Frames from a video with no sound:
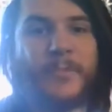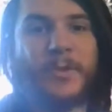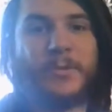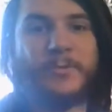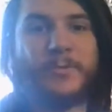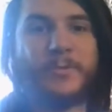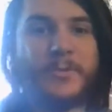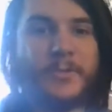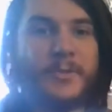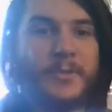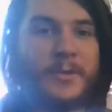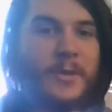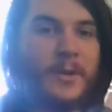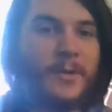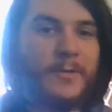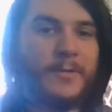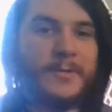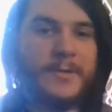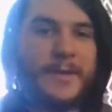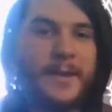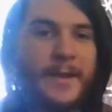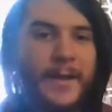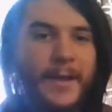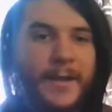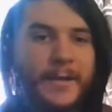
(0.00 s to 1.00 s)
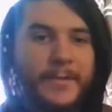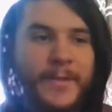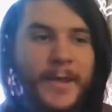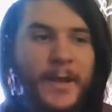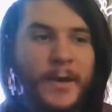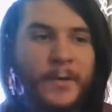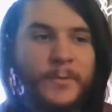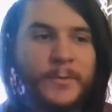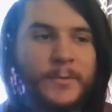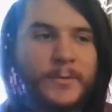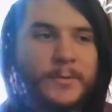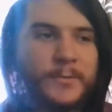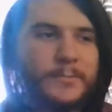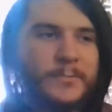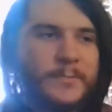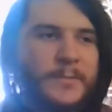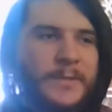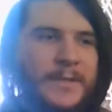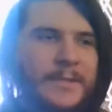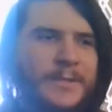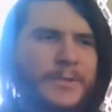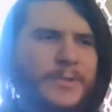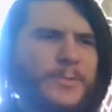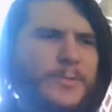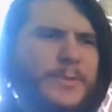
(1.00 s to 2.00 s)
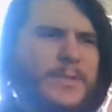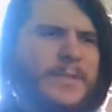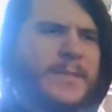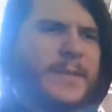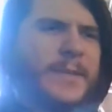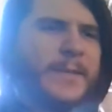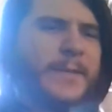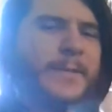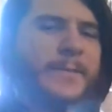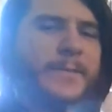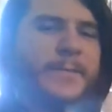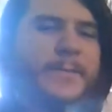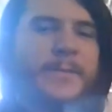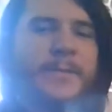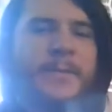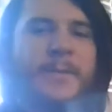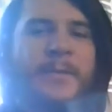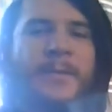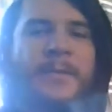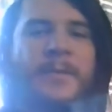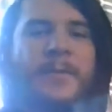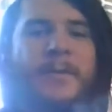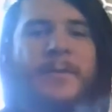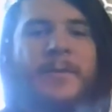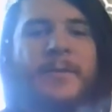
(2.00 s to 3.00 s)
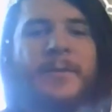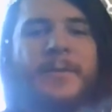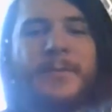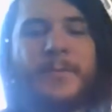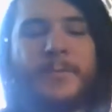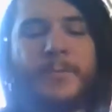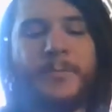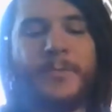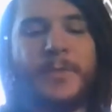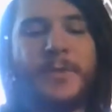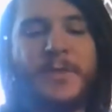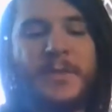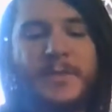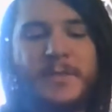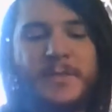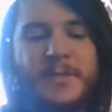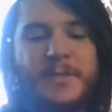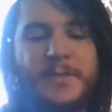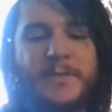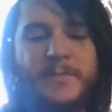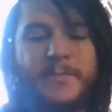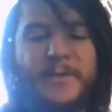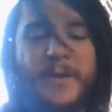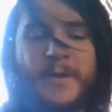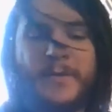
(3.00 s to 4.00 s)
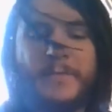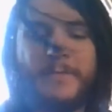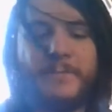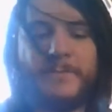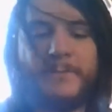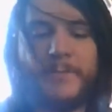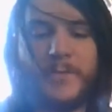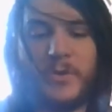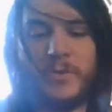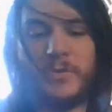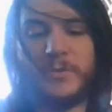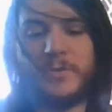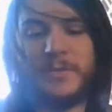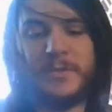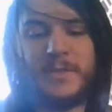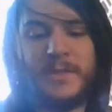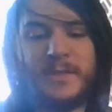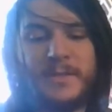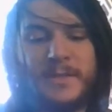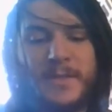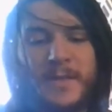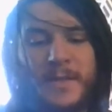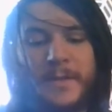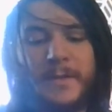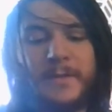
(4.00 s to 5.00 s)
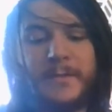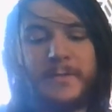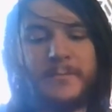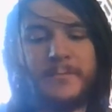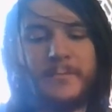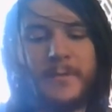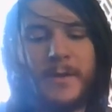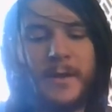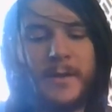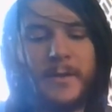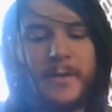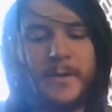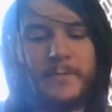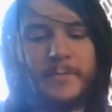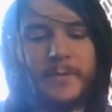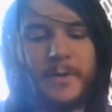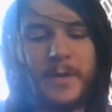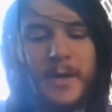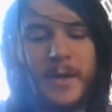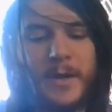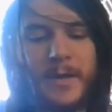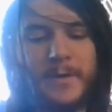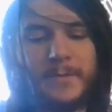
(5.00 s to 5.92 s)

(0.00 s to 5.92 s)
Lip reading: those are the cards I had that were linked to a 10. But this is the very first 10 I ever